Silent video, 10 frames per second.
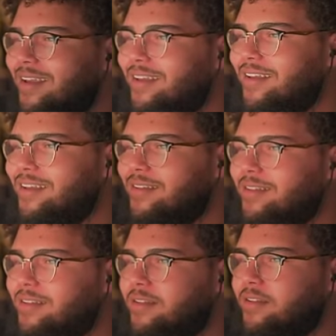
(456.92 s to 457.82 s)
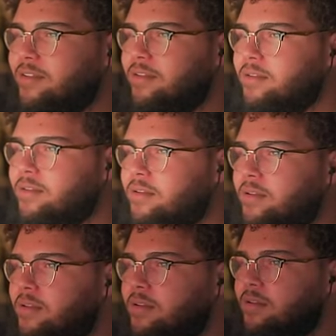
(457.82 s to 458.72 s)
we're safe here. This is a, it's
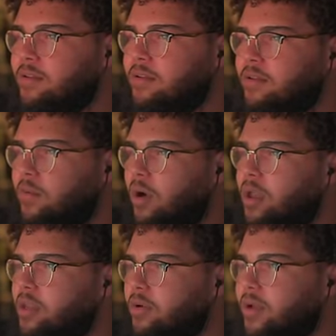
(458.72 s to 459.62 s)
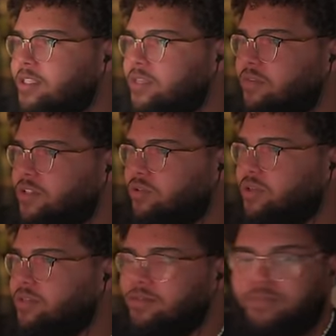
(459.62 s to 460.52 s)
a, it's a blind spot. What? Wait, is he going for
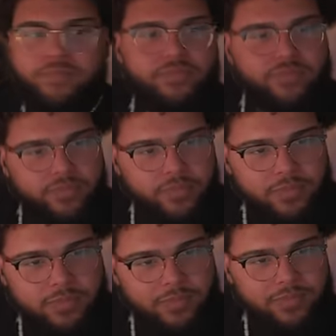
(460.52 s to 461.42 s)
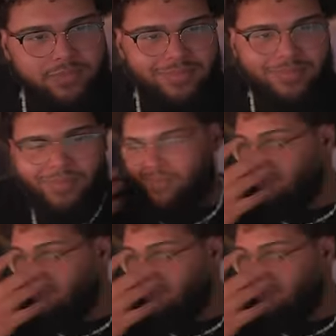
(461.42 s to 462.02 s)
droid? Where's the off on? Where's the right here,